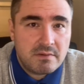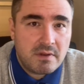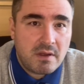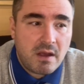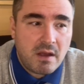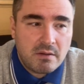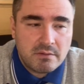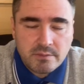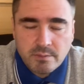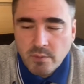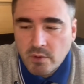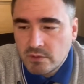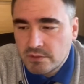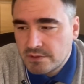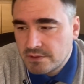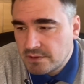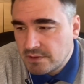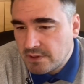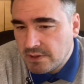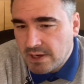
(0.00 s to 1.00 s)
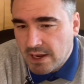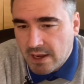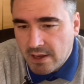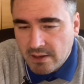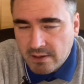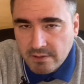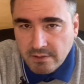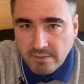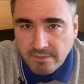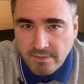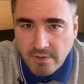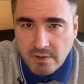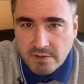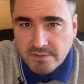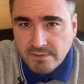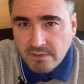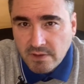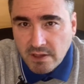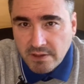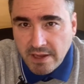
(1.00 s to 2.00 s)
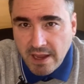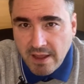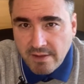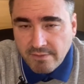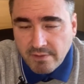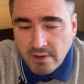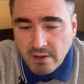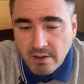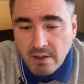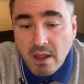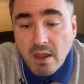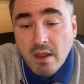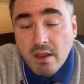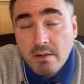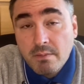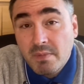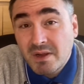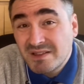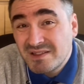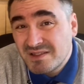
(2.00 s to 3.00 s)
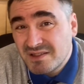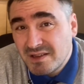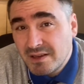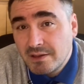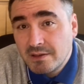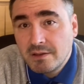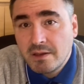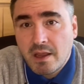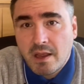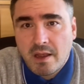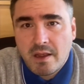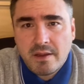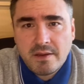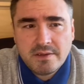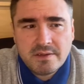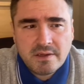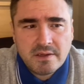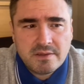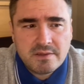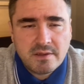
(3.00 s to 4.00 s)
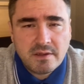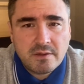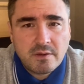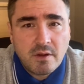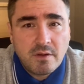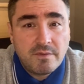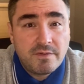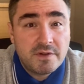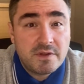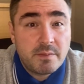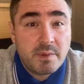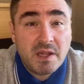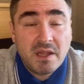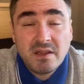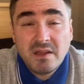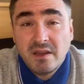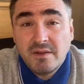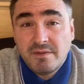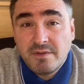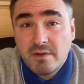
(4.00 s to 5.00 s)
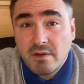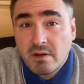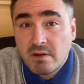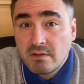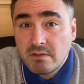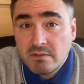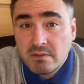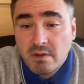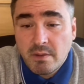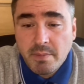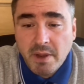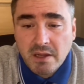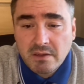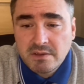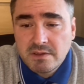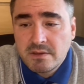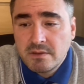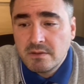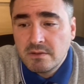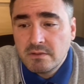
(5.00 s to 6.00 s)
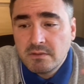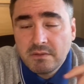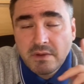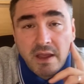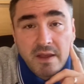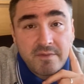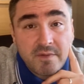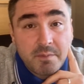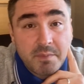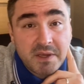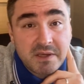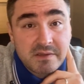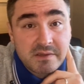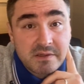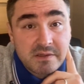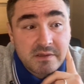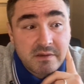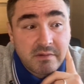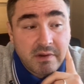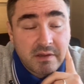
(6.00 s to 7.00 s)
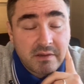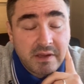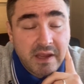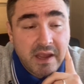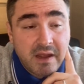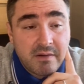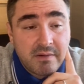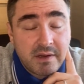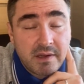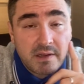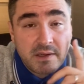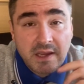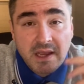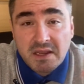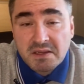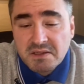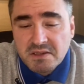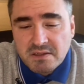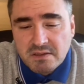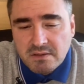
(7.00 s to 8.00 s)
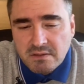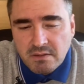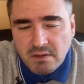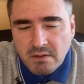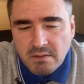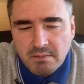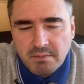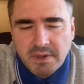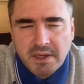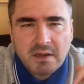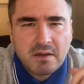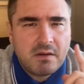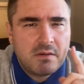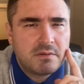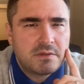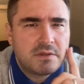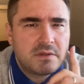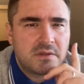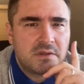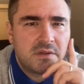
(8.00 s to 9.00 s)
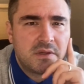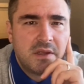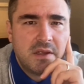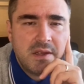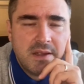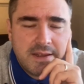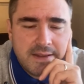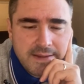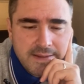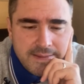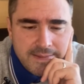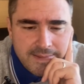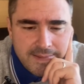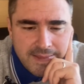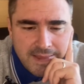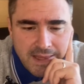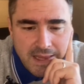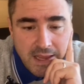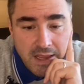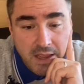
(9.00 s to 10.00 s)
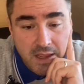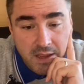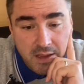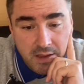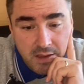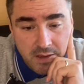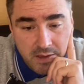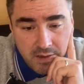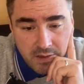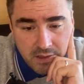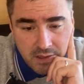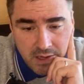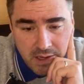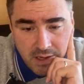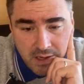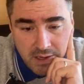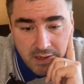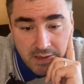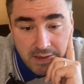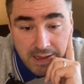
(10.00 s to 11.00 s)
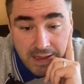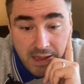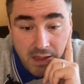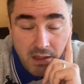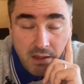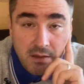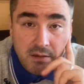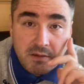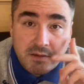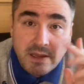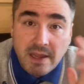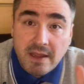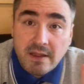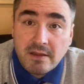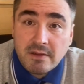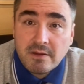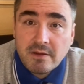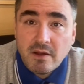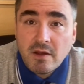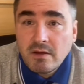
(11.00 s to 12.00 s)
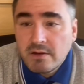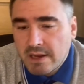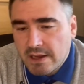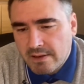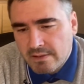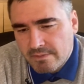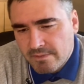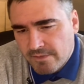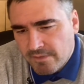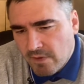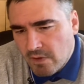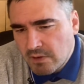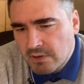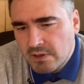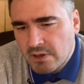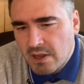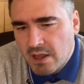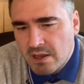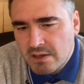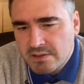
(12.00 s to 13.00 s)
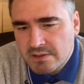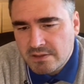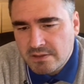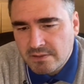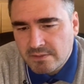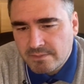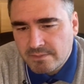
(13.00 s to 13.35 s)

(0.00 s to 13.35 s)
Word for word: outmost yeah the worst flood ever but still uh, it's, it's not comfortable and if you are about to have a business around the area yeah just uh, be cautious okay uh, and okay for the last